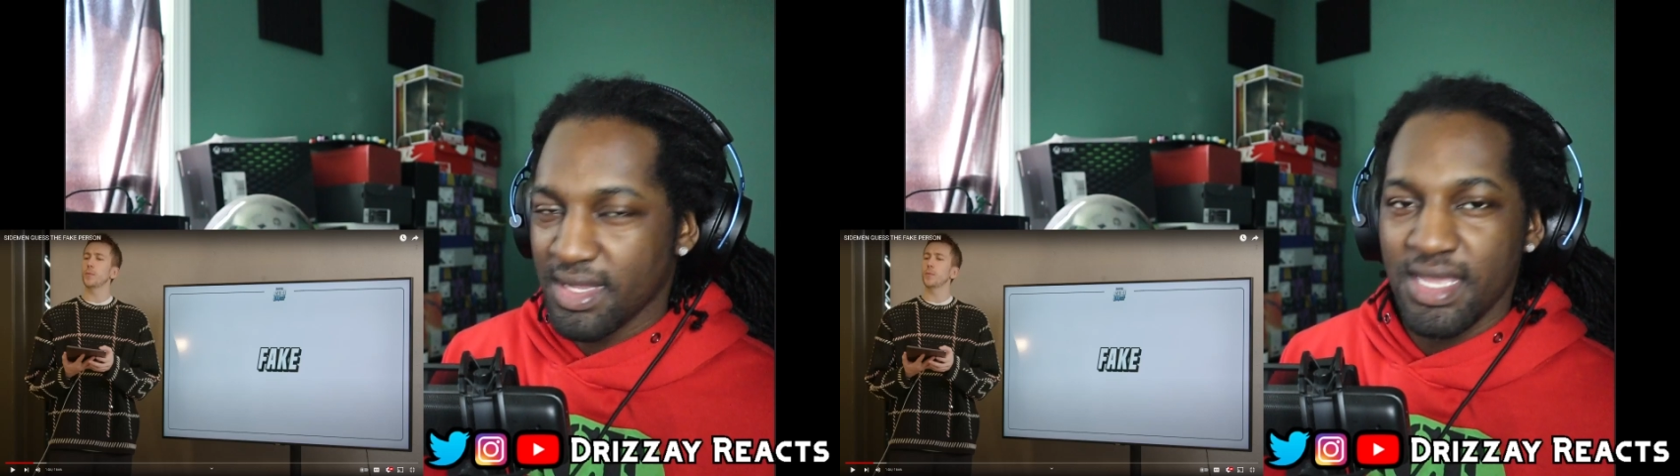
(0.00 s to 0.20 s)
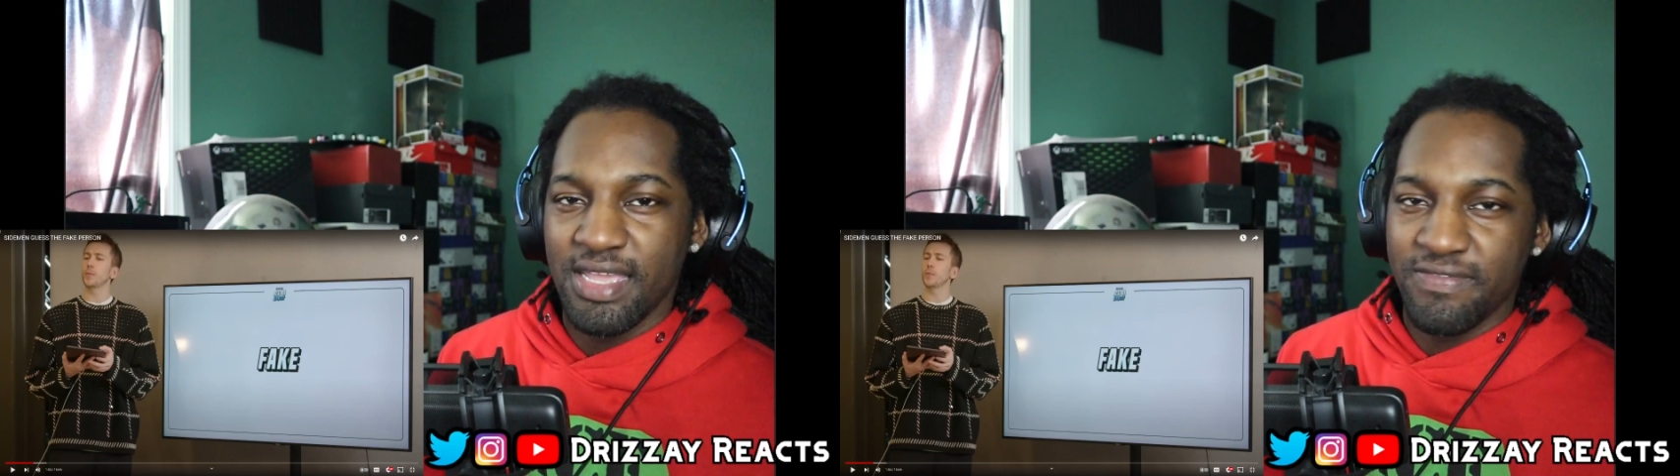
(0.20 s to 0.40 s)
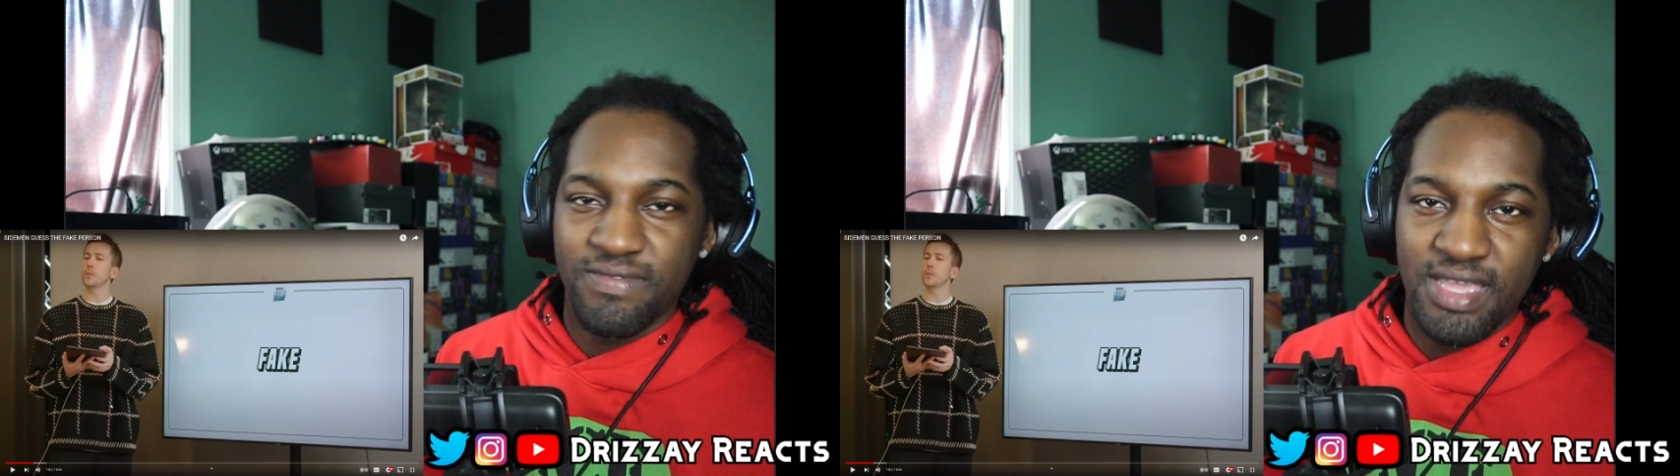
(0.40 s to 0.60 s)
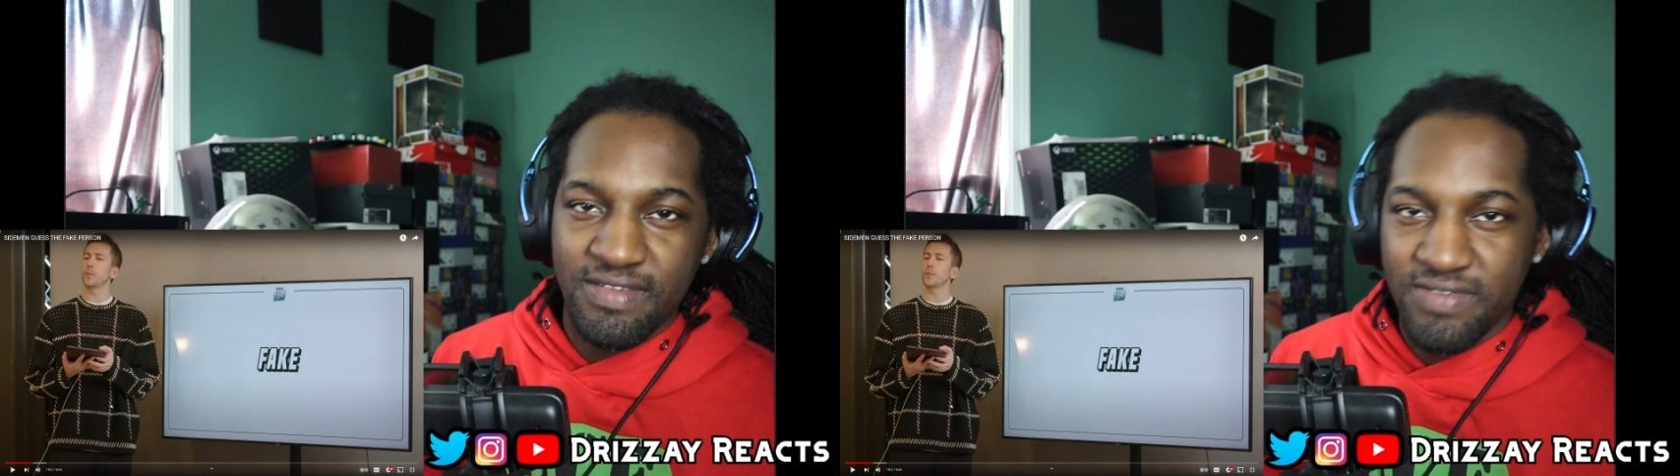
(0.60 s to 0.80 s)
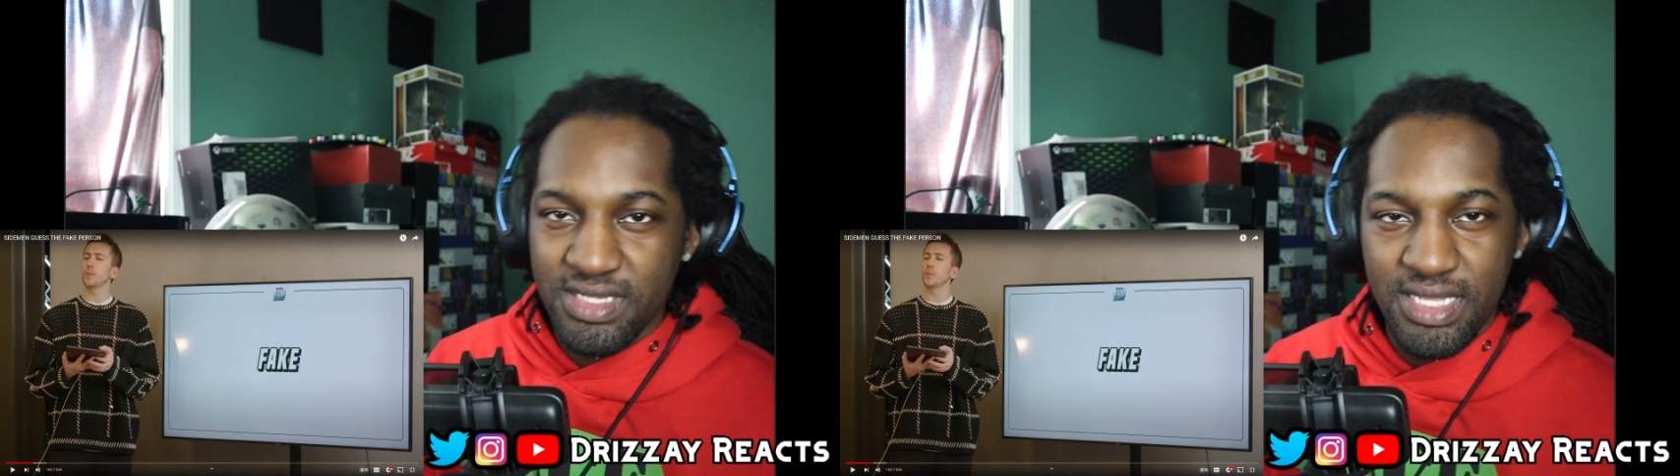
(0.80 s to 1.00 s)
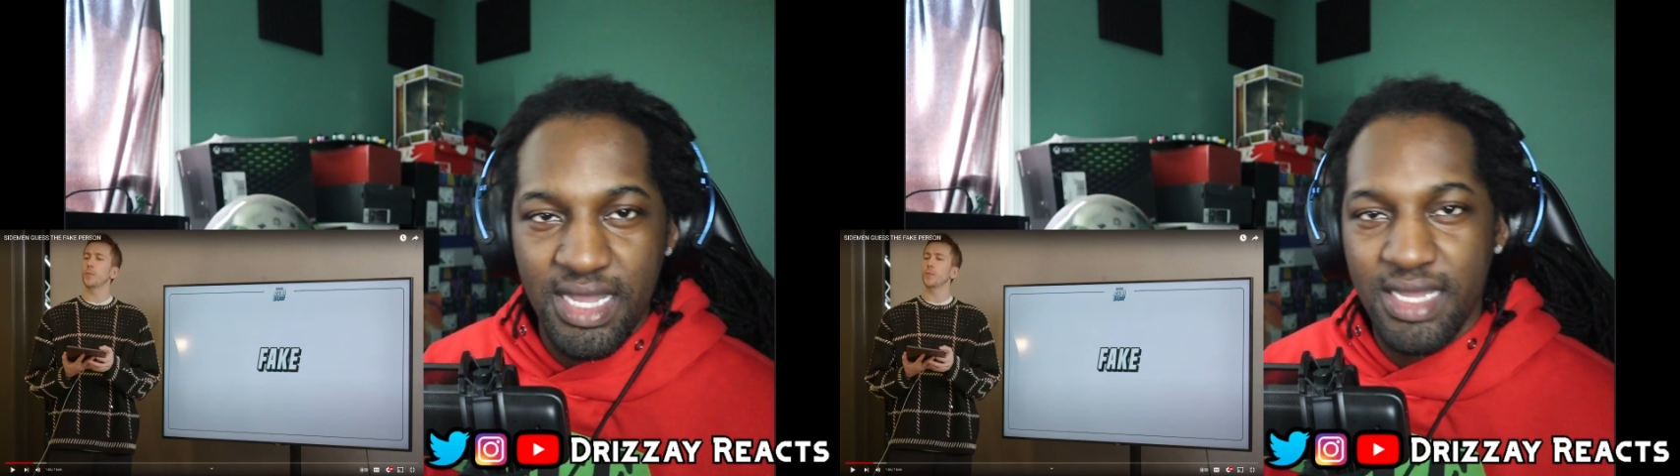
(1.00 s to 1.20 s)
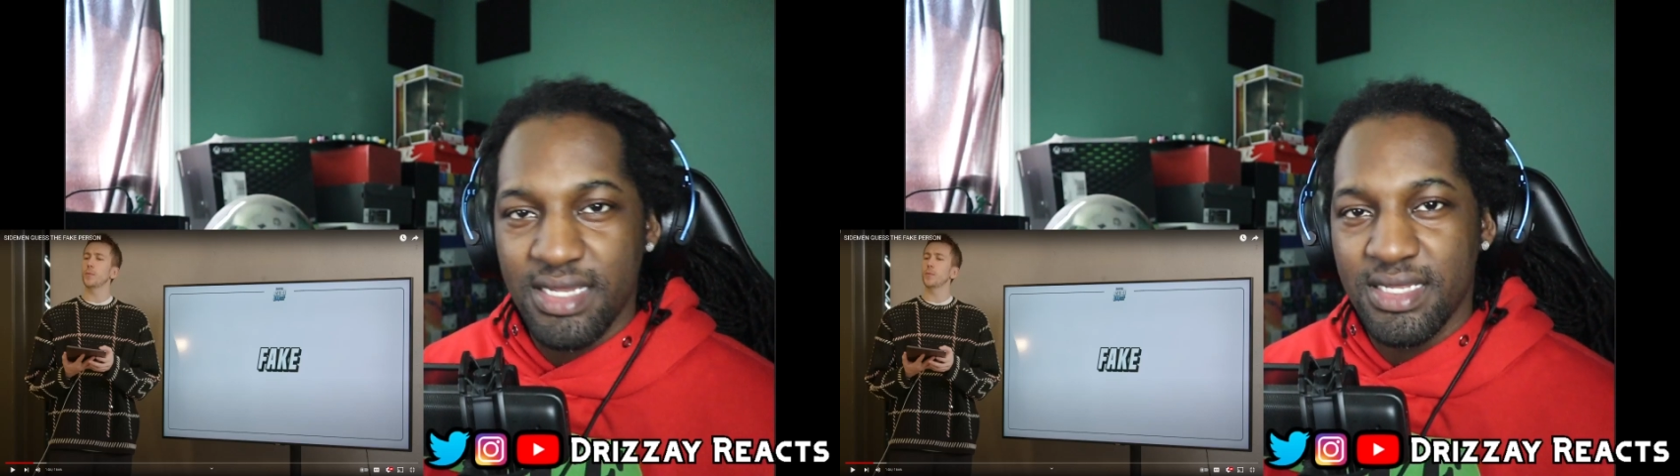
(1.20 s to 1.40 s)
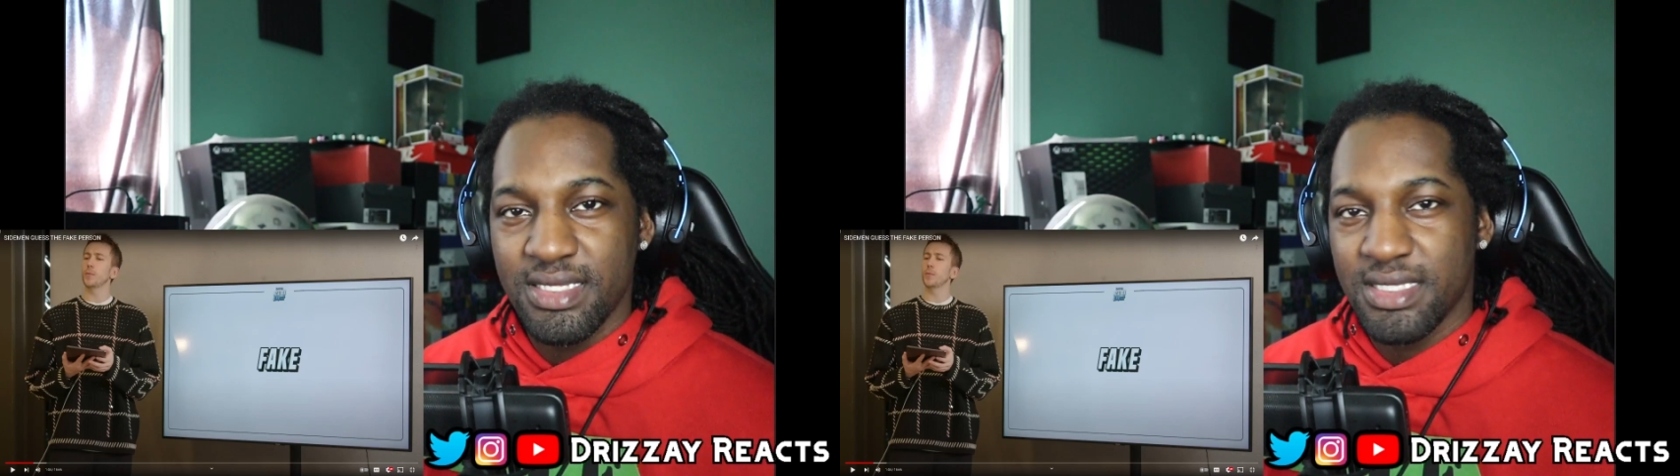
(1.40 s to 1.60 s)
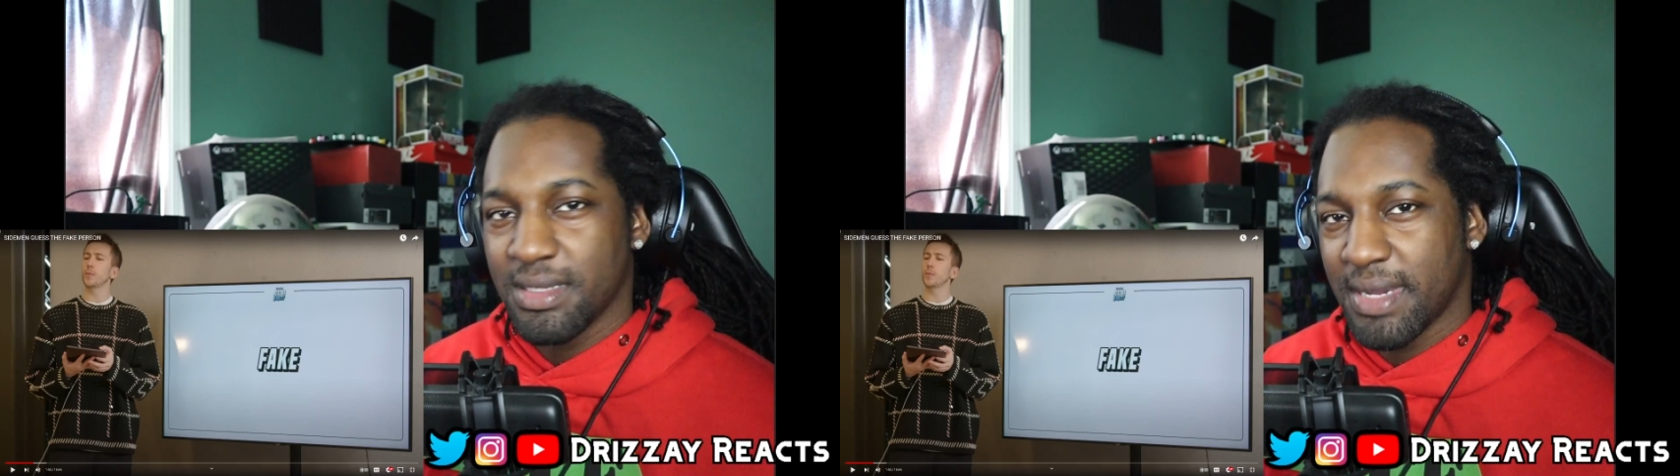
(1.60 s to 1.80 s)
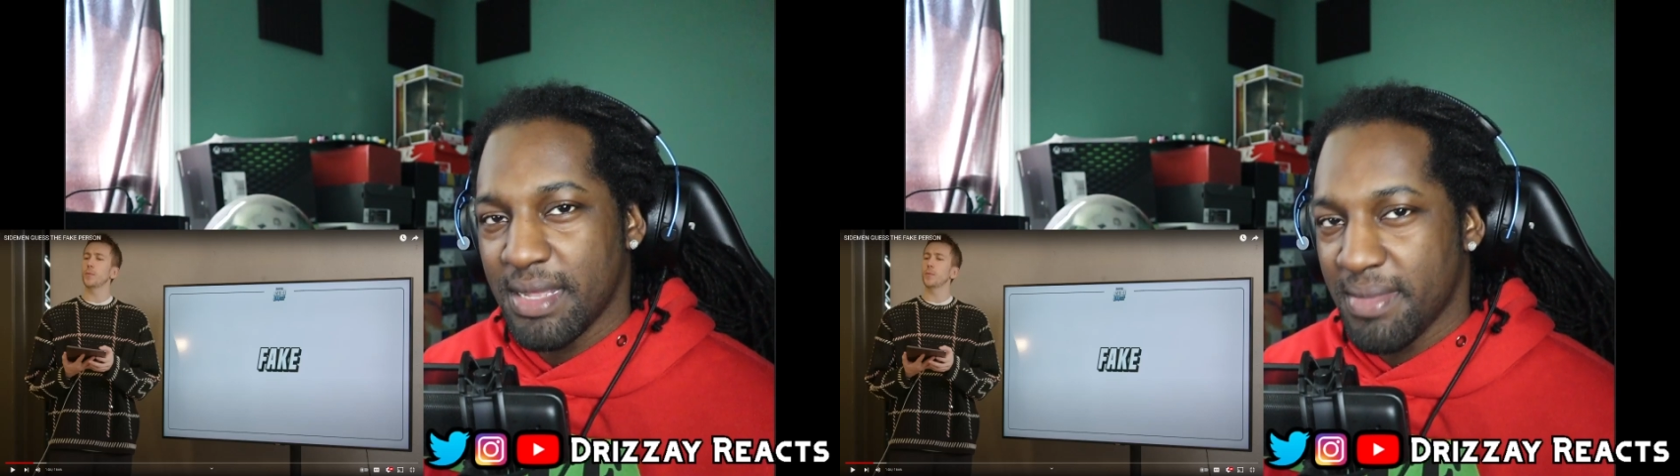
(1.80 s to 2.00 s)
If it's not,
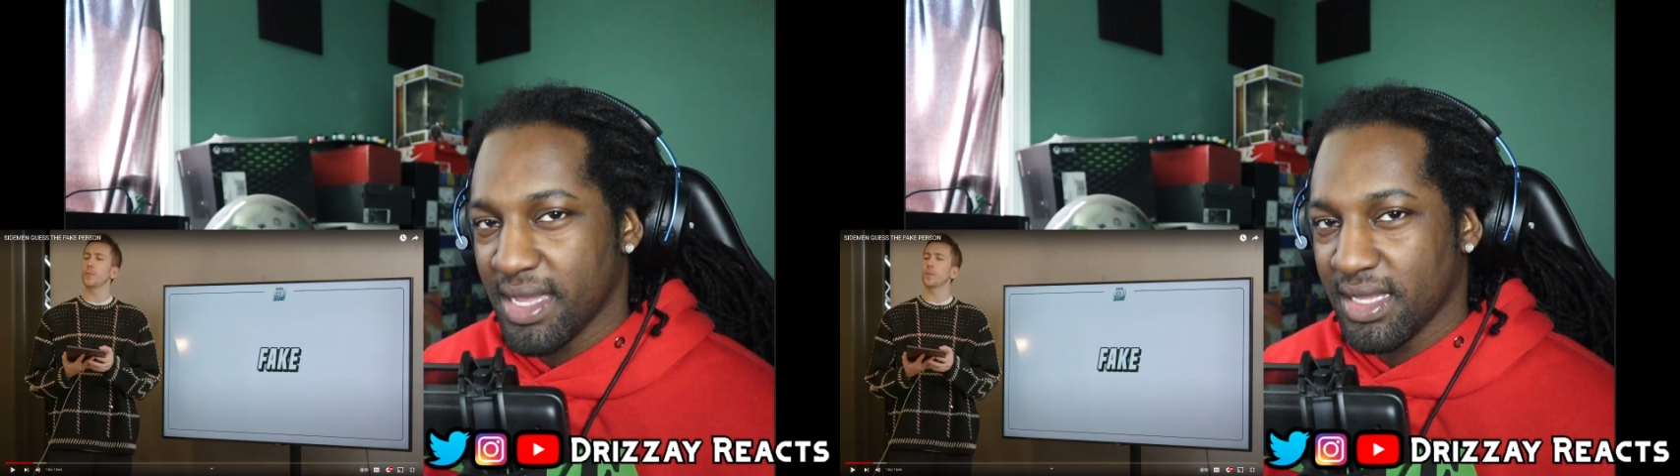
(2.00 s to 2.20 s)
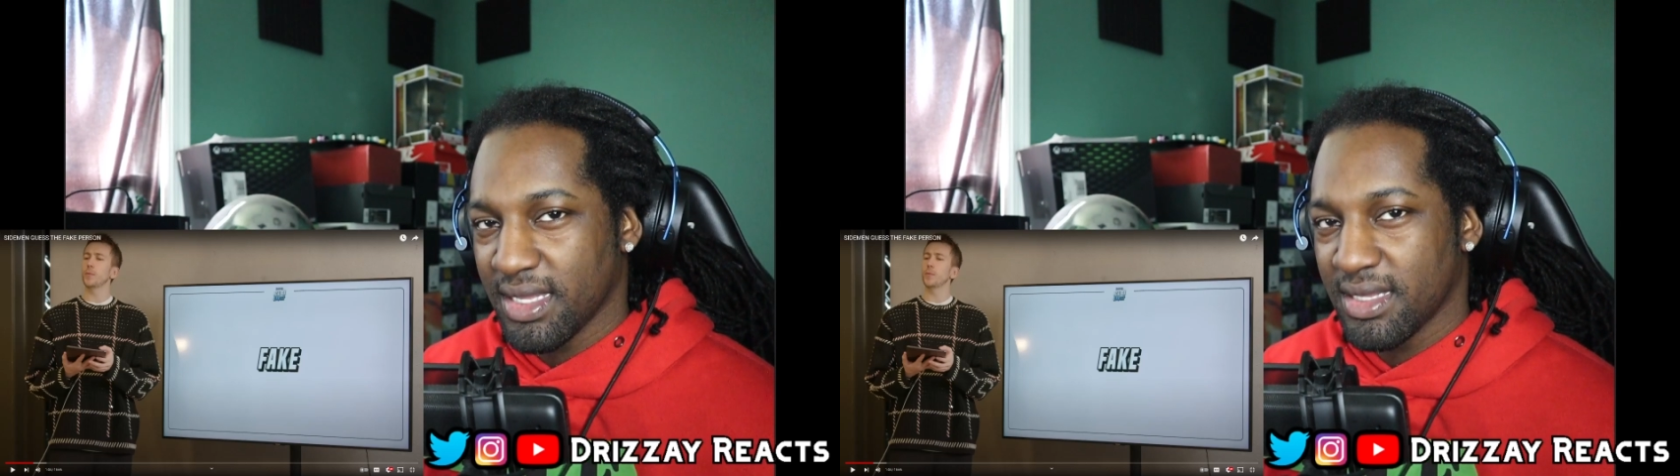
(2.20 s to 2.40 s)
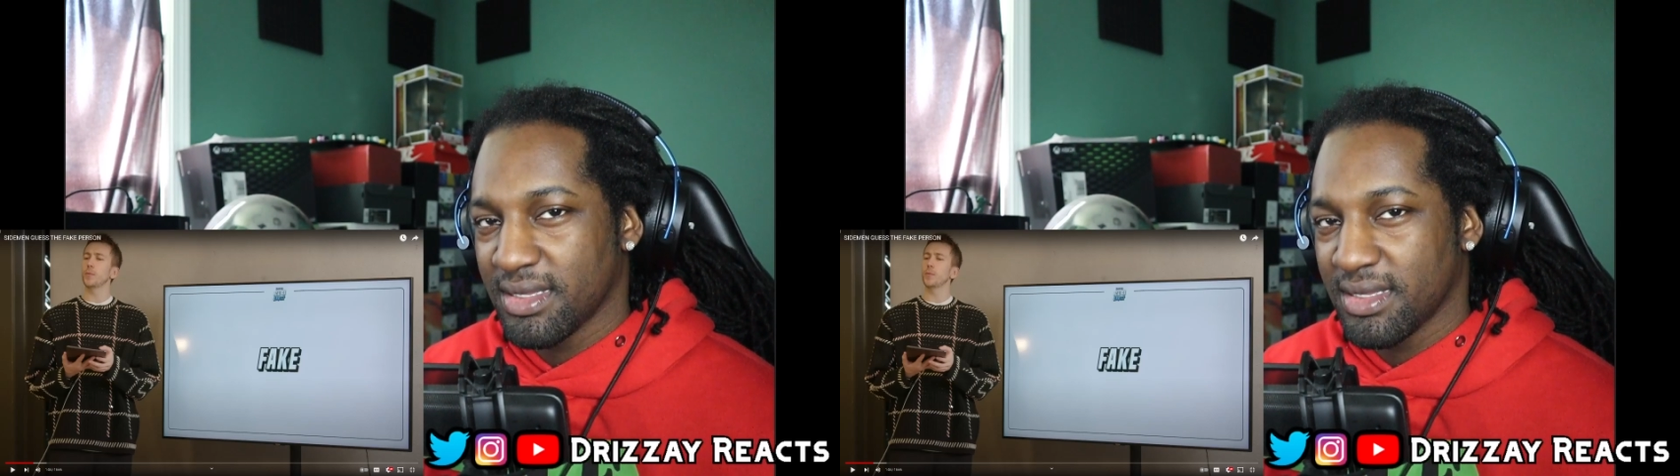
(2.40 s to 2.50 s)
somebody make it.